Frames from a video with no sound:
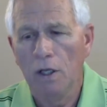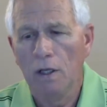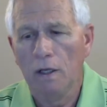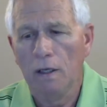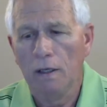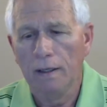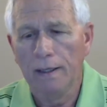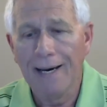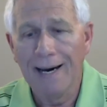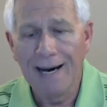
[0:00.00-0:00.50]

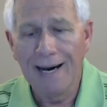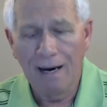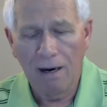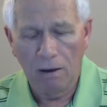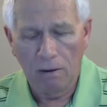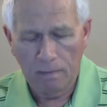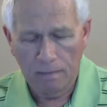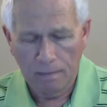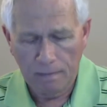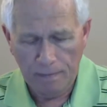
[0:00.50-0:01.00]

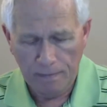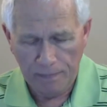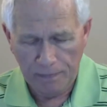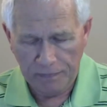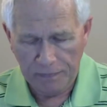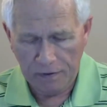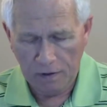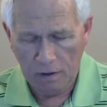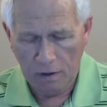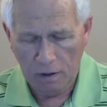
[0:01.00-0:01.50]
Now,
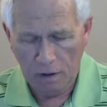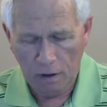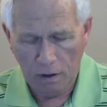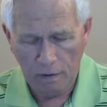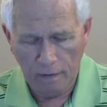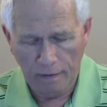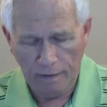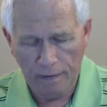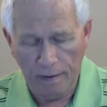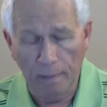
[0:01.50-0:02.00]

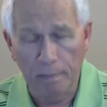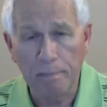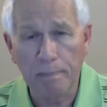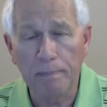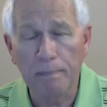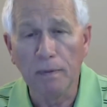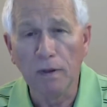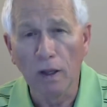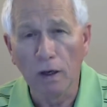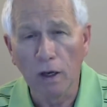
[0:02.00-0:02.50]
the